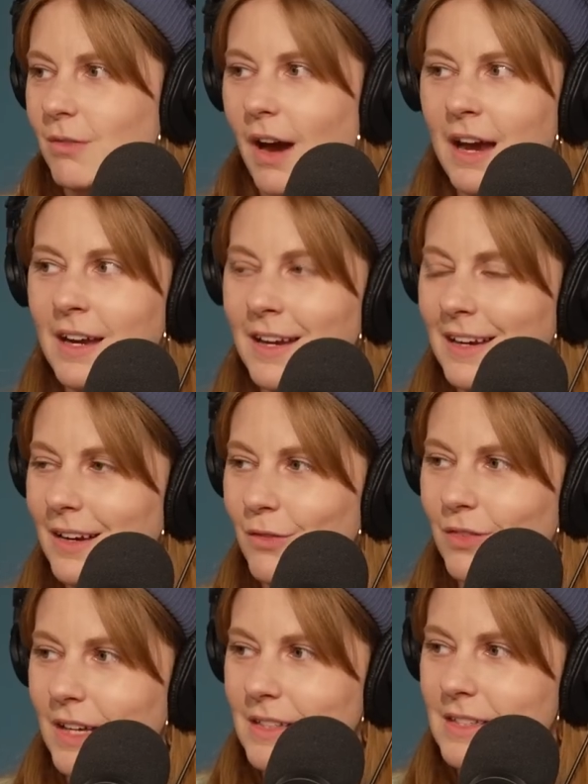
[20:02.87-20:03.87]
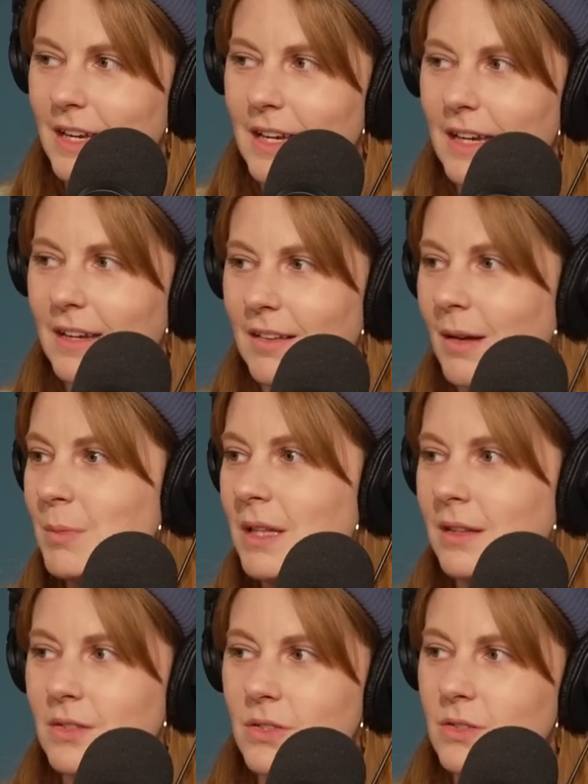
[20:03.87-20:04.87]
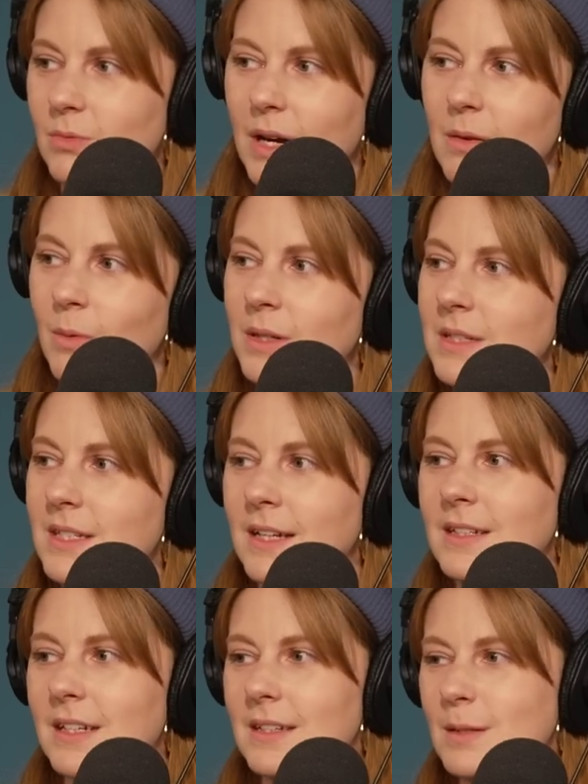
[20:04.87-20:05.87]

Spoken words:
writing, if that's like, I mean, let's just write one sentence.